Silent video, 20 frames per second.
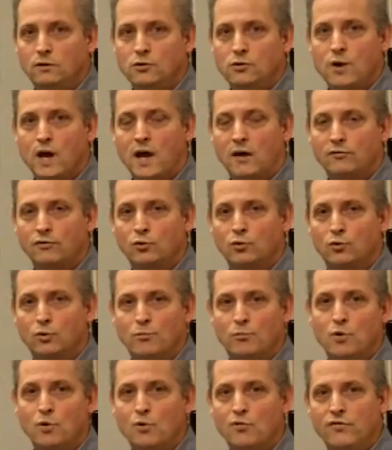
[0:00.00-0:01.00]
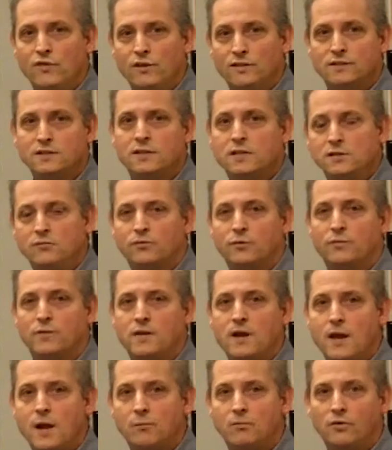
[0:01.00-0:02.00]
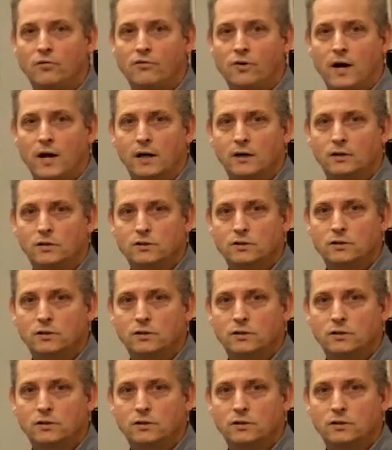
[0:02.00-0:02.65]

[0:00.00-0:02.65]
You have to remove this heat from the amplifier